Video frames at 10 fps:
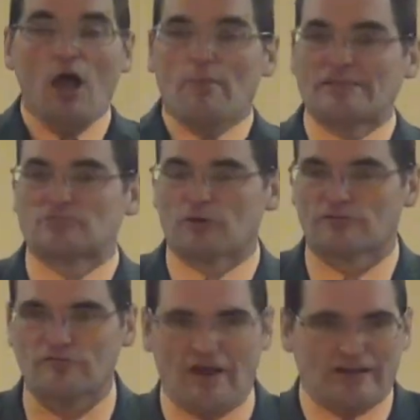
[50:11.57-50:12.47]
But it's
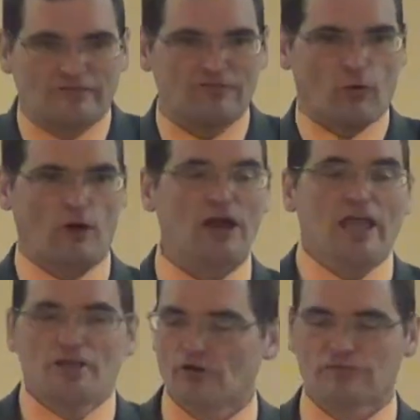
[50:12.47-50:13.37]
worth fighting for.
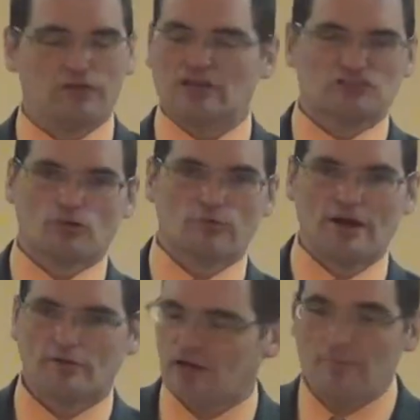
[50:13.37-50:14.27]
Your flesh will
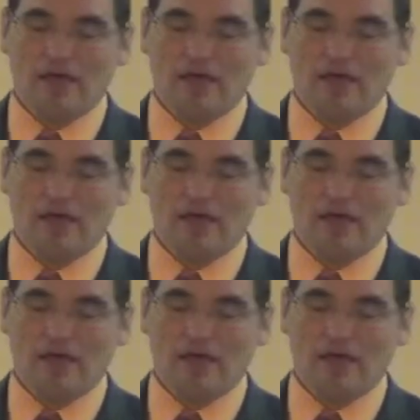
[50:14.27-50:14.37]
rear up.